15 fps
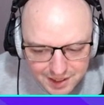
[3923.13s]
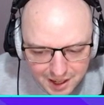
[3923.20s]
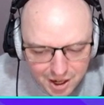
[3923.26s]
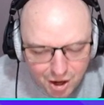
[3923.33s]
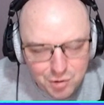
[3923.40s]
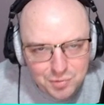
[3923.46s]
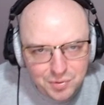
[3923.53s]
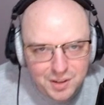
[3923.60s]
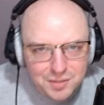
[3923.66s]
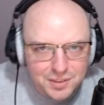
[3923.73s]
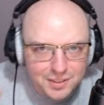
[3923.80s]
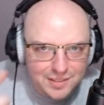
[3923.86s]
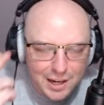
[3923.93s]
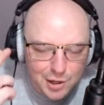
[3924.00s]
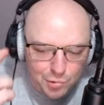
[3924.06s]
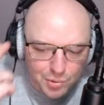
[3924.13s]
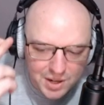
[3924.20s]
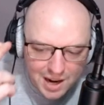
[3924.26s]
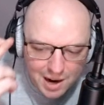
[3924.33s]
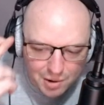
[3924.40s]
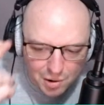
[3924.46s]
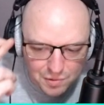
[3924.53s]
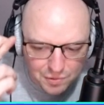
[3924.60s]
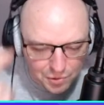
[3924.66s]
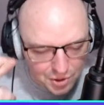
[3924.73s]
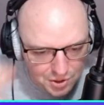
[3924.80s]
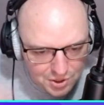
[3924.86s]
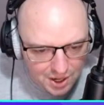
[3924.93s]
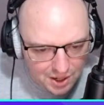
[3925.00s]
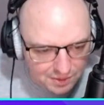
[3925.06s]
And hopefully for that green arrow for
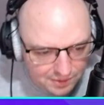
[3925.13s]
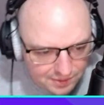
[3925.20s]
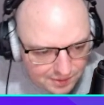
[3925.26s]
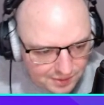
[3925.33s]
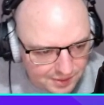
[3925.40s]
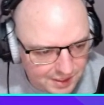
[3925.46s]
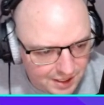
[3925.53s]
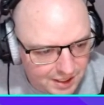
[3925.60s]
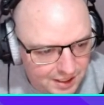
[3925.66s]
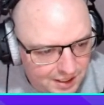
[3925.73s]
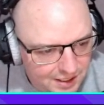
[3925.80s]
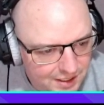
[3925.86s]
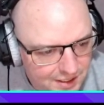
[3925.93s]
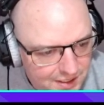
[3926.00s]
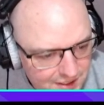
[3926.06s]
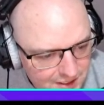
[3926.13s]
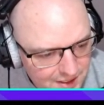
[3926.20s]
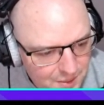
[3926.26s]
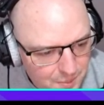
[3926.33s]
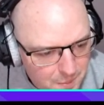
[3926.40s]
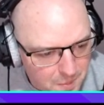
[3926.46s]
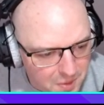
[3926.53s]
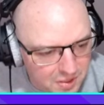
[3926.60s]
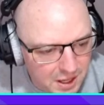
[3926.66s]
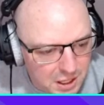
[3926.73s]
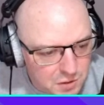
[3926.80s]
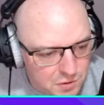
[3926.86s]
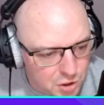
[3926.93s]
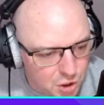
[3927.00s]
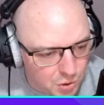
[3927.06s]
you, son. But
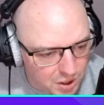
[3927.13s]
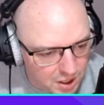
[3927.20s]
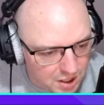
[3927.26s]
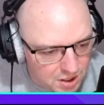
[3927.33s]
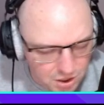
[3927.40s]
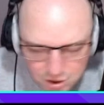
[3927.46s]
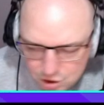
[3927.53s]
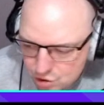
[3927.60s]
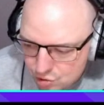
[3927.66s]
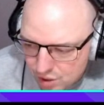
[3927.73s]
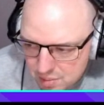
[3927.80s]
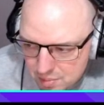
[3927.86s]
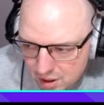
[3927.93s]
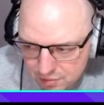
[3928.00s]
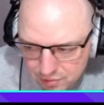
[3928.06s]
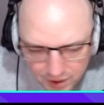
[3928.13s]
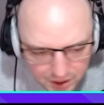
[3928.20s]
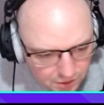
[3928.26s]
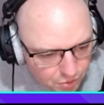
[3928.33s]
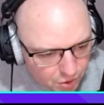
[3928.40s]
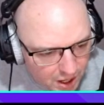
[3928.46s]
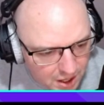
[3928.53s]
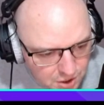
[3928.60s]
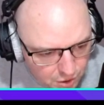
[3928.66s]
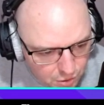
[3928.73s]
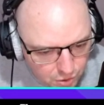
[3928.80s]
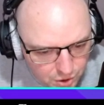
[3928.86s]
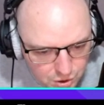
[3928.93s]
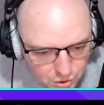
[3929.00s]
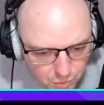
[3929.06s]
thanks for tuning into the stream, my friend. Right, so
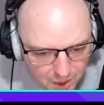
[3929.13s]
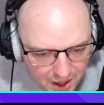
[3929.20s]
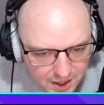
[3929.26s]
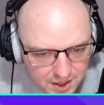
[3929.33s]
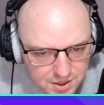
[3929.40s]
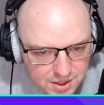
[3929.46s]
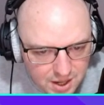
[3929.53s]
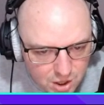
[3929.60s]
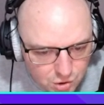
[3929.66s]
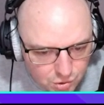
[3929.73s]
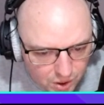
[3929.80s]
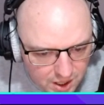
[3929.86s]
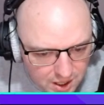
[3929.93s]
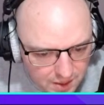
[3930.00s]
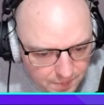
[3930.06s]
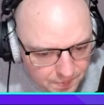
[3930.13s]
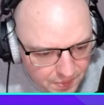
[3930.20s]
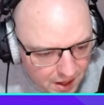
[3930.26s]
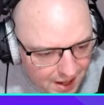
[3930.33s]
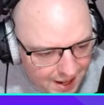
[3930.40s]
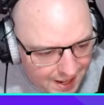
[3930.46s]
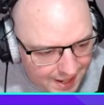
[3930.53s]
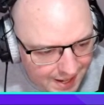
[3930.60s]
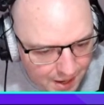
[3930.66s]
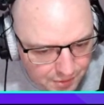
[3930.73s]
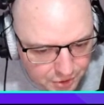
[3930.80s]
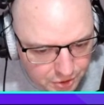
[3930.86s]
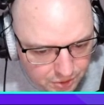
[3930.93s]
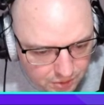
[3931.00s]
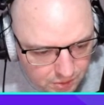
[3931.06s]
Crystal Palace centrally,
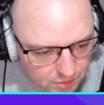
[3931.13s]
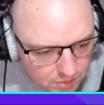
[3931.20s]
11.